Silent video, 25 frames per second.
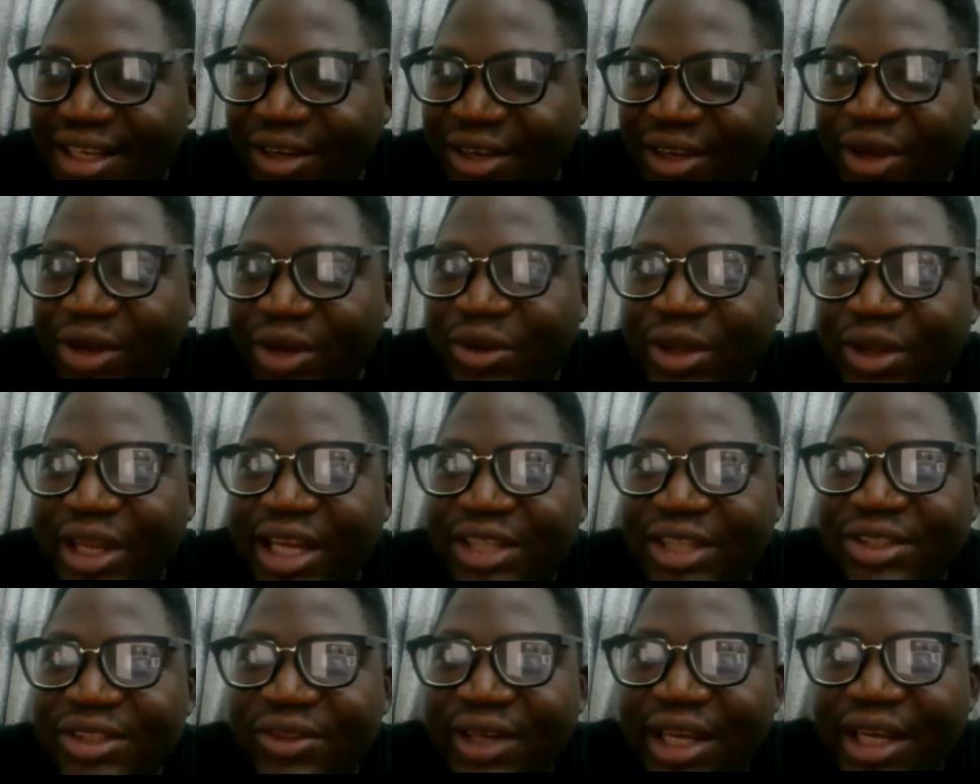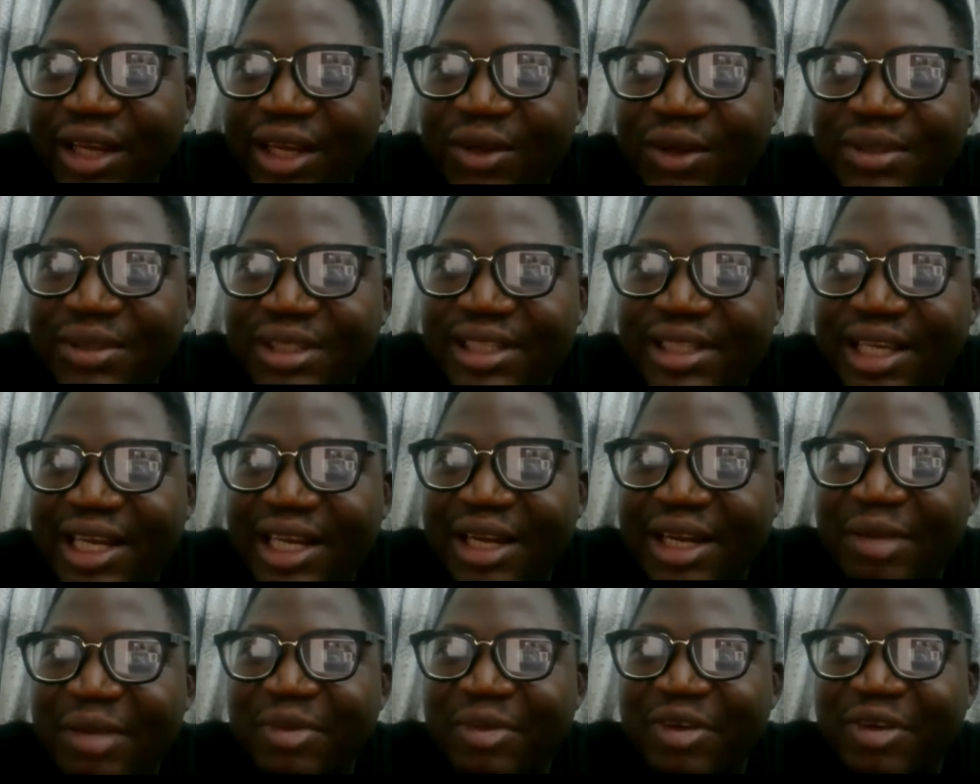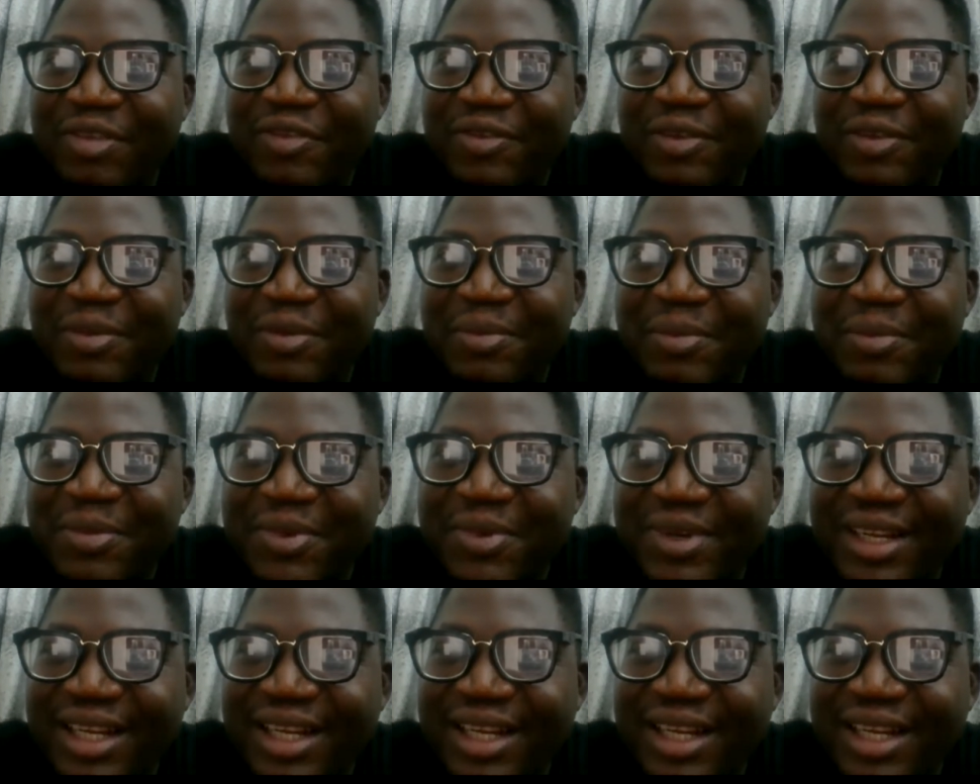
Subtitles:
let me get you a good and a bar from.